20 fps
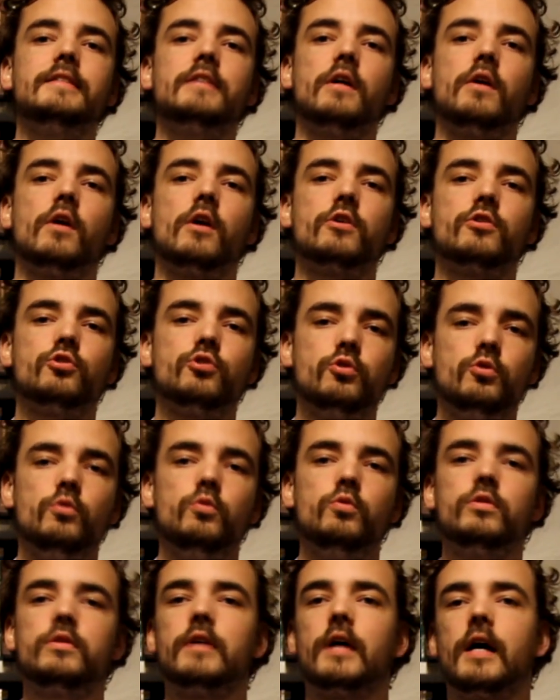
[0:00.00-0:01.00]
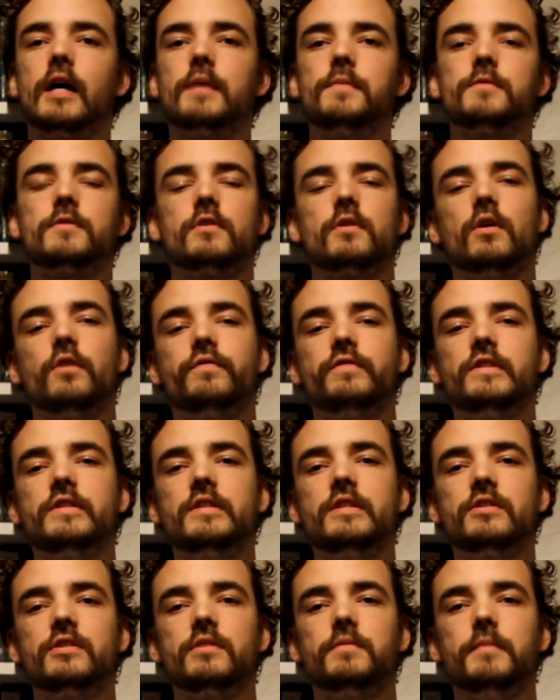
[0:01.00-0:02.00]
there are 2 types of
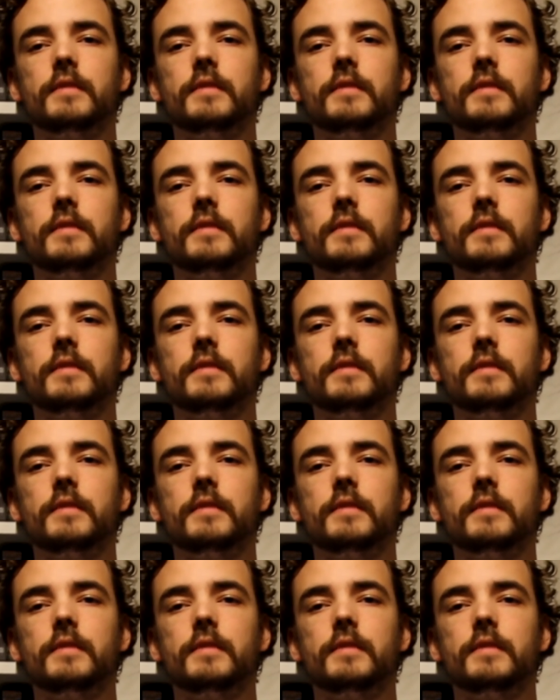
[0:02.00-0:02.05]
decision